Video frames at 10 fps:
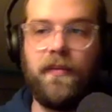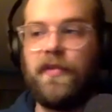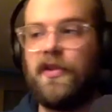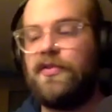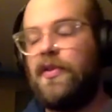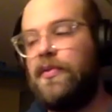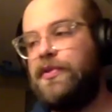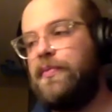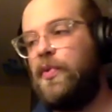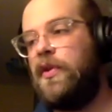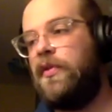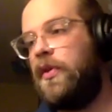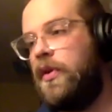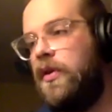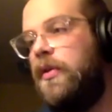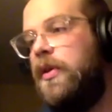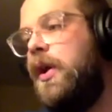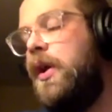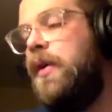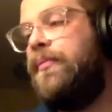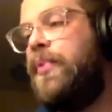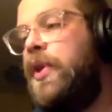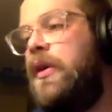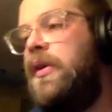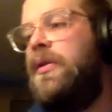There's always more to learn. But